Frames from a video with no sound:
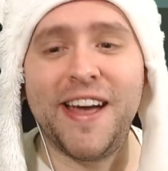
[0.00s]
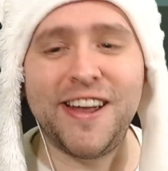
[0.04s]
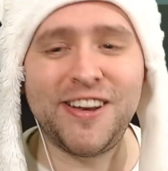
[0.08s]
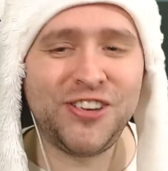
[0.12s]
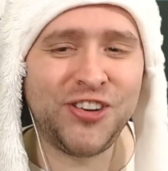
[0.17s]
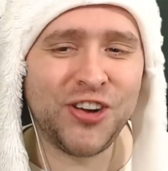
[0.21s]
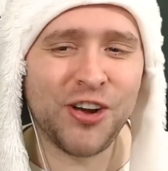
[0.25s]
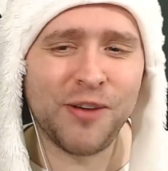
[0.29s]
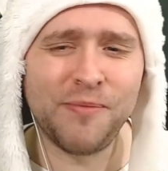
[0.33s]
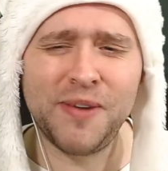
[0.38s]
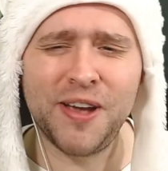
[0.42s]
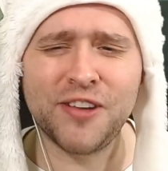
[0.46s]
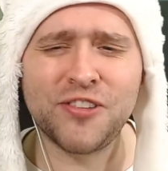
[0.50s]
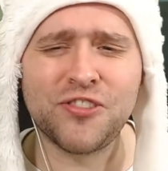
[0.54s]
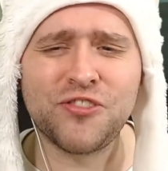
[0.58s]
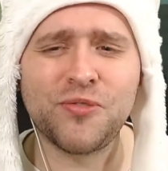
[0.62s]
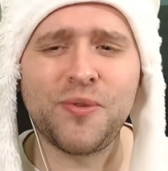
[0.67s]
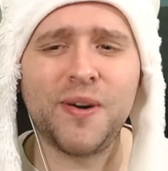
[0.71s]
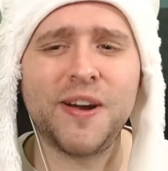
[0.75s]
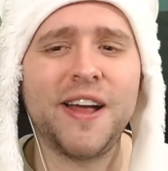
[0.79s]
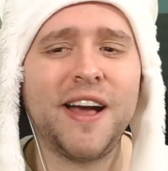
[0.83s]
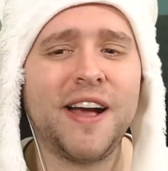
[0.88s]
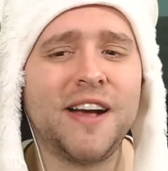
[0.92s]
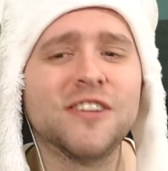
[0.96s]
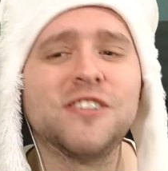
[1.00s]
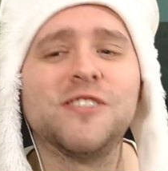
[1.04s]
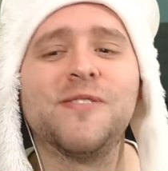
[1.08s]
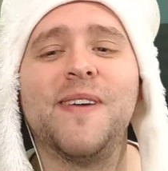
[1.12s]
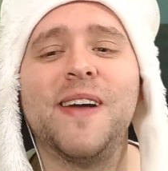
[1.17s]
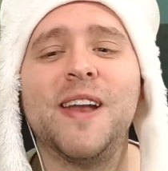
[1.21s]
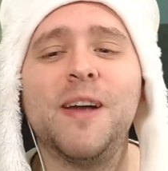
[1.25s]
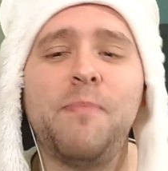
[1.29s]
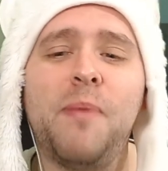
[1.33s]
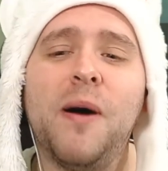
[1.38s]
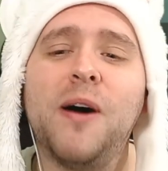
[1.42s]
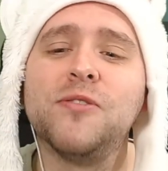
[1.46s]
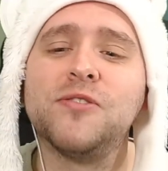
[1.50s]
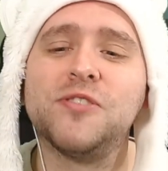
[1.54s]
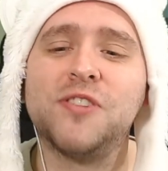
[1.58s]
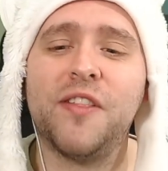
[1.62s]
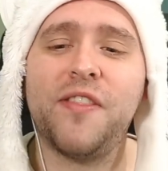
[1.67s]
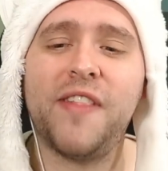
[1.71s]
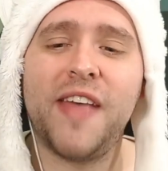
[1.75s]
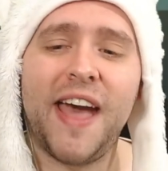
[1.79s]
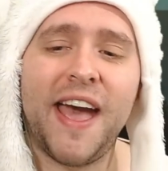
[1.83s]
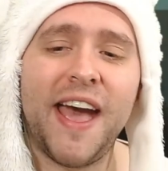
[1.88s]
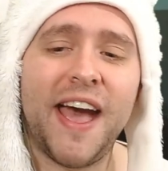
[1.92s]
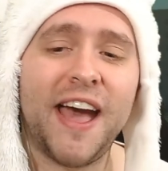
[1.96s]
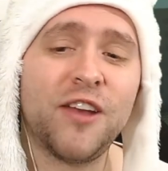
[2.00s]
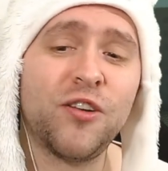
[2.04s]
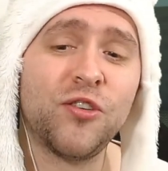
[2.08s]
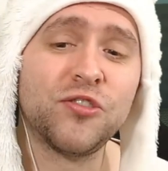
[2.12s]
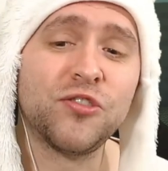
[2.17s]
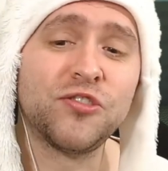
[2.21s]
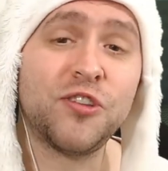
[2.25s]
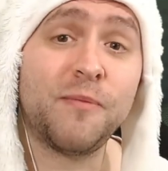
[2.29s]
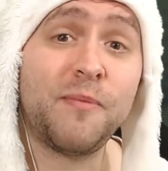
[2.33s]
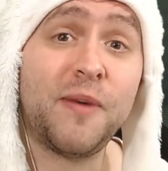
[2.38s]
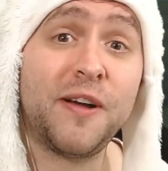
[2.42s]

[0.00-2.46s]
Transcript: Join me on Twitter as well, I post on there, and also on my